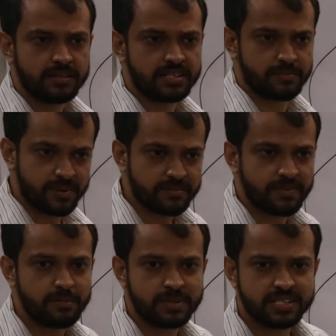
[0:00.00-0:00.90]
That's a
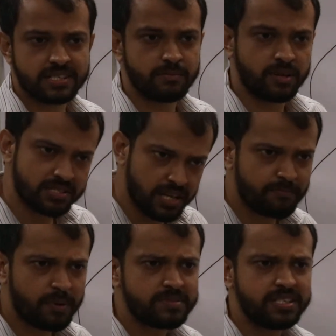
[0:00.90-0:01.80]
very basic thing, because they
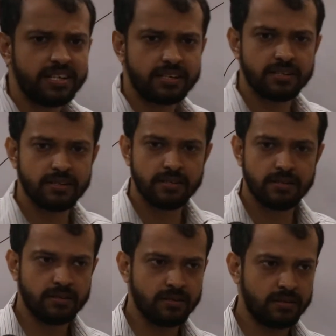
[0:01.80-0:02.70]
have pumps in it.
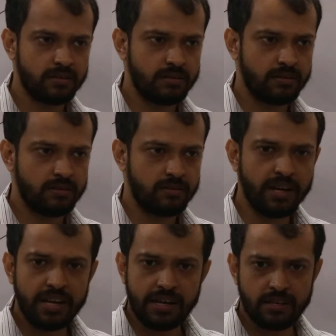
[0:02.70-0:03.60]

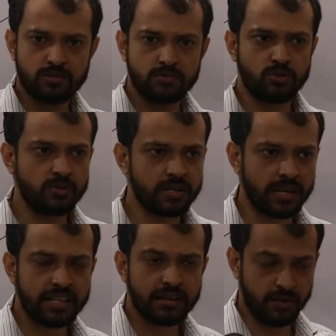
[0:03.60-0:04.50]
Why endosomes don't
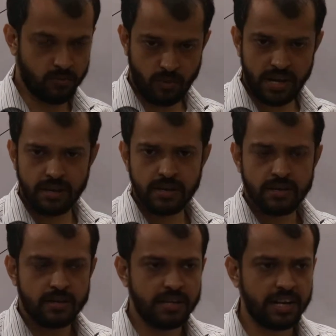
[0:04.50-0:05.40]
take? Why
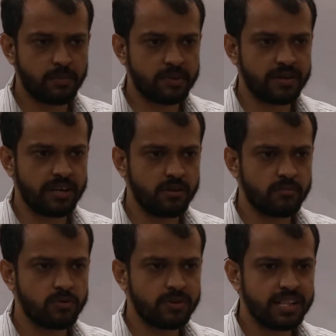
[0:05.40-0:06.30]
endoplasmic
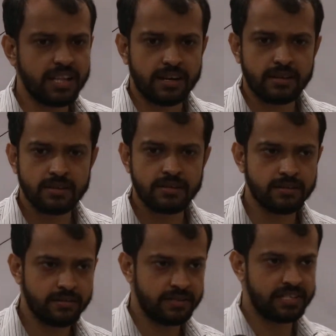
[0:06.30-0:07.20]
reticulum don't take that?
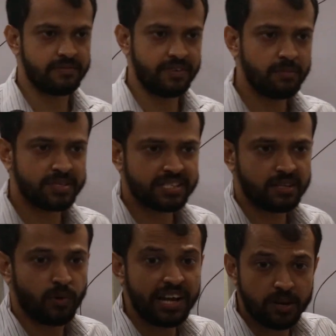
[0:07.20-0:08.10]
That's a very basic
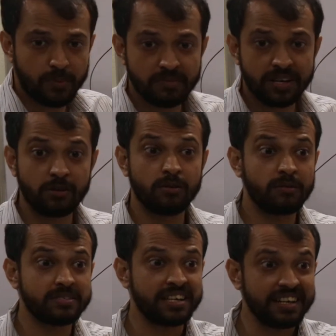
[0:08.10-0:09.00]
thing. Why endoplasmic reticulum
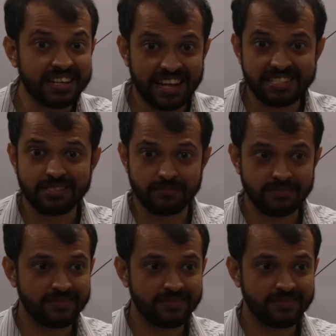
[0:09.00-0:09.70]
can secrete calcium?